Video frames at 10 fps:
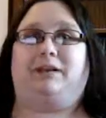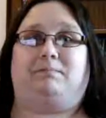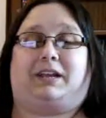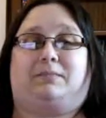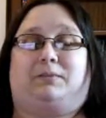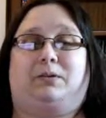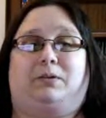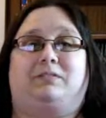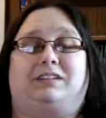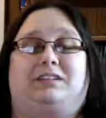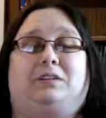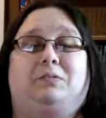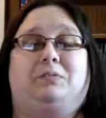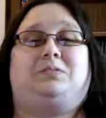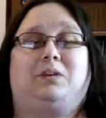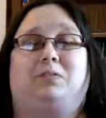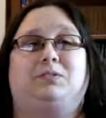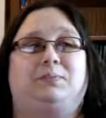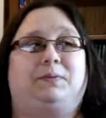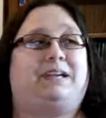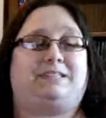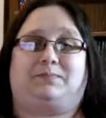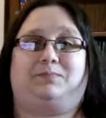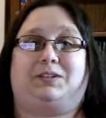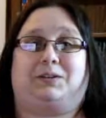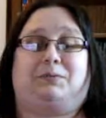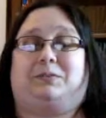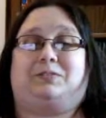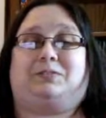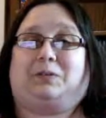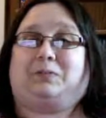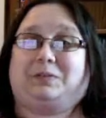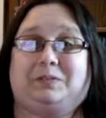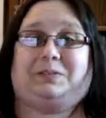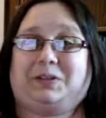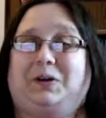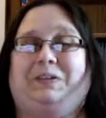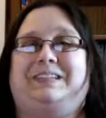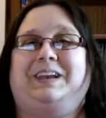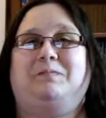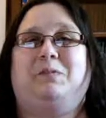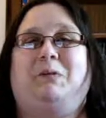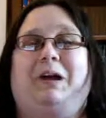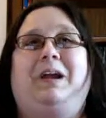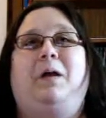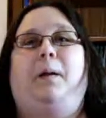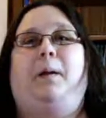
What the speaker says: my computer doesn't use those because computers don't use those anymore.